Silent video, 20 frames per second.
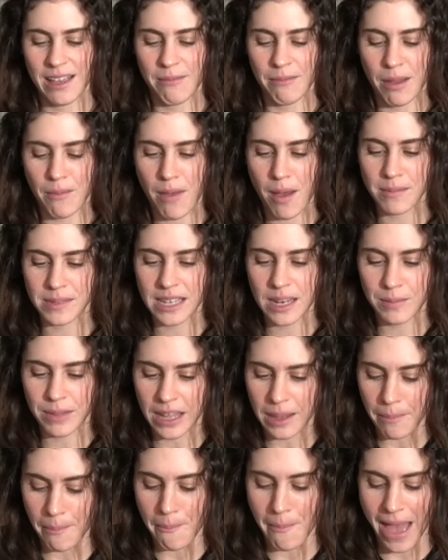My mom's gonna
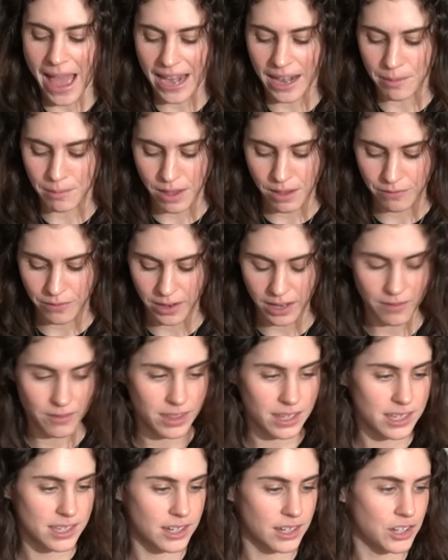be like mad at me for
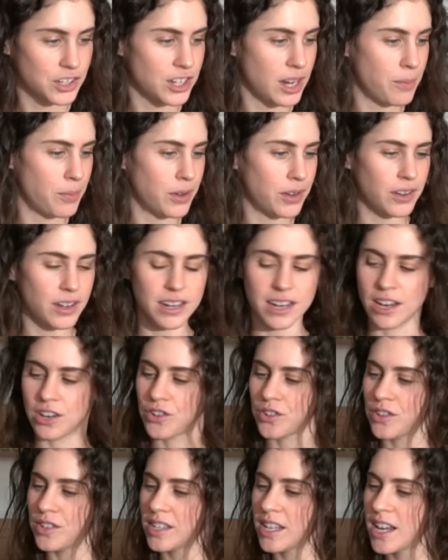giving this to her. Should I put her
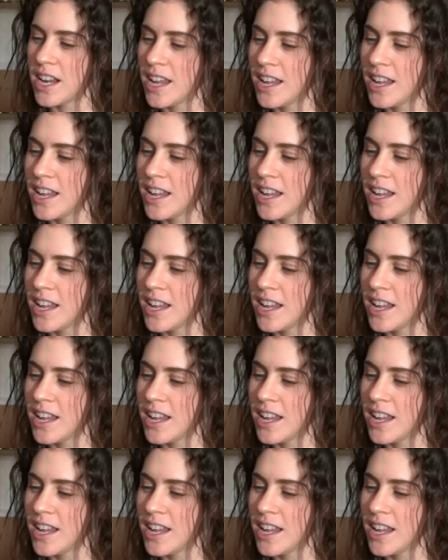initials in